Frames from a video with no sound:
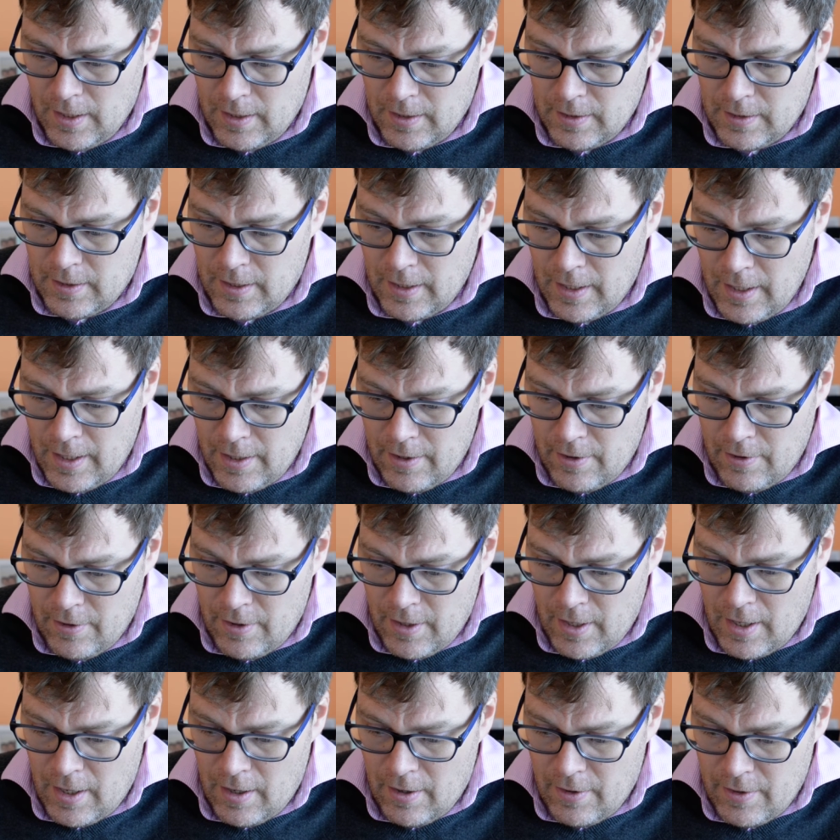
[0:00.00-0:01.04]
Together,
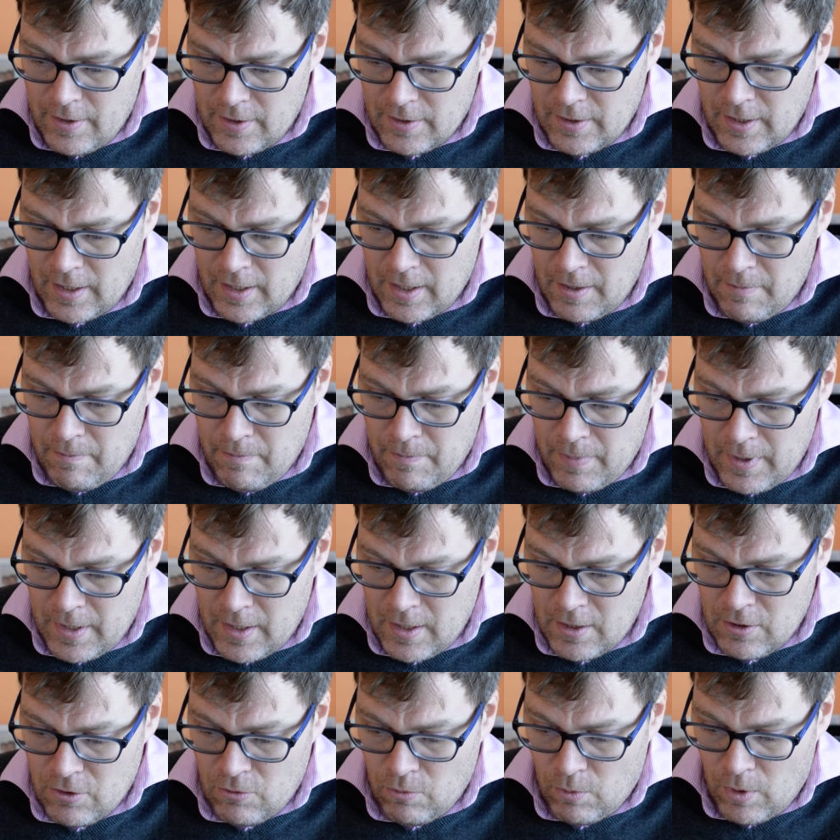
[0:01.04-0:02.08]
they are the 2nd
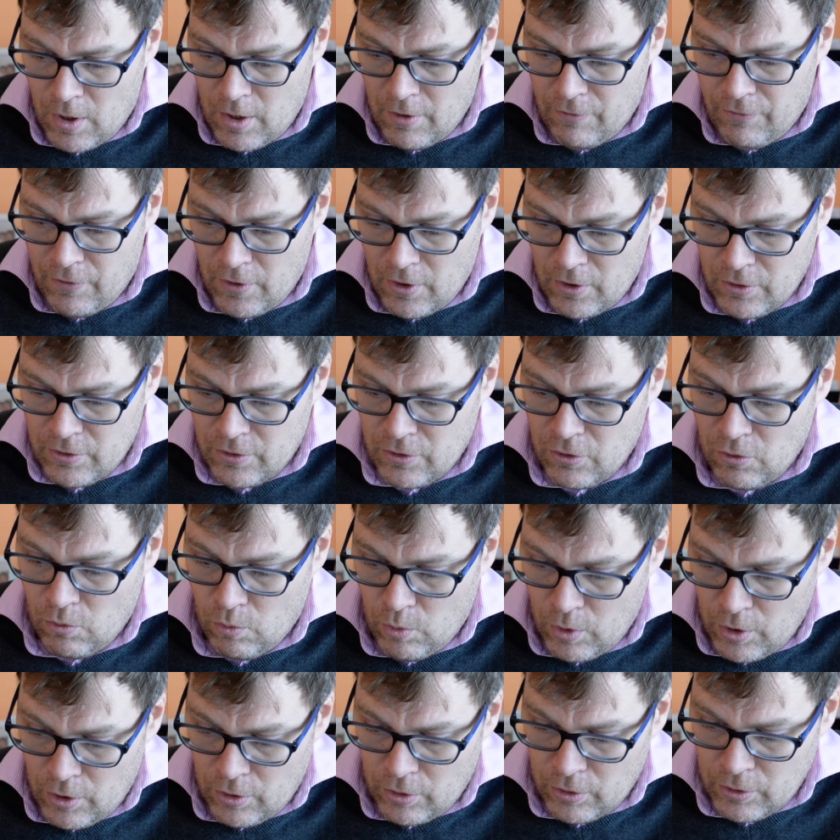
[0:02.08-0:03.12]
biggest waterfalls in the
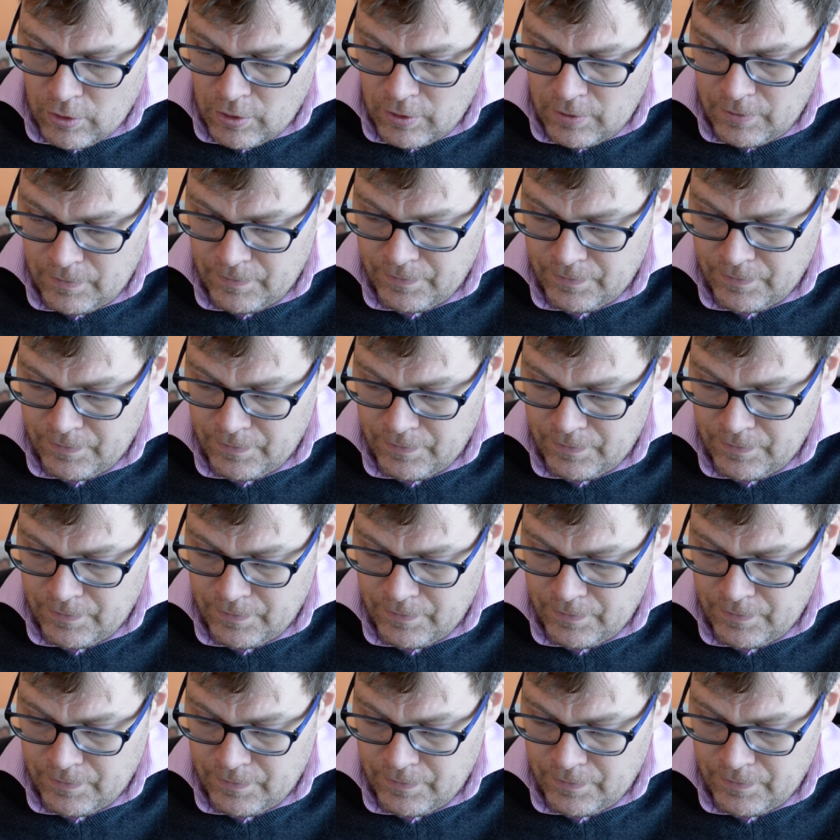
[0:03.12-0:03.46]
world.